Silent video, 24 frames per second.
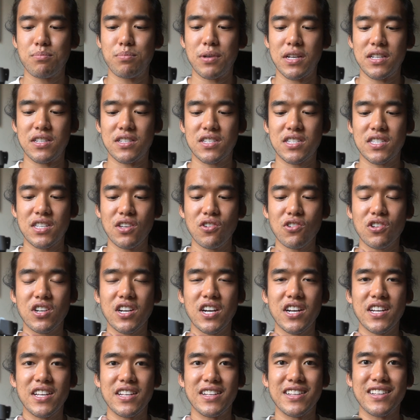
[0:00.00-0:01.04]
but still
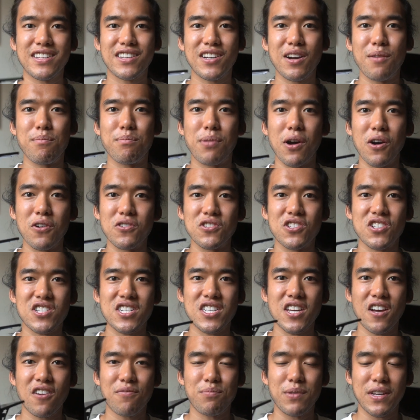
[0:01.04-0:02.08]
couldn't compose
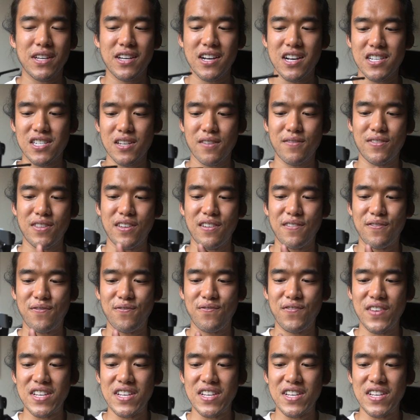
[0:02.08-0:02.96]
yourself because of the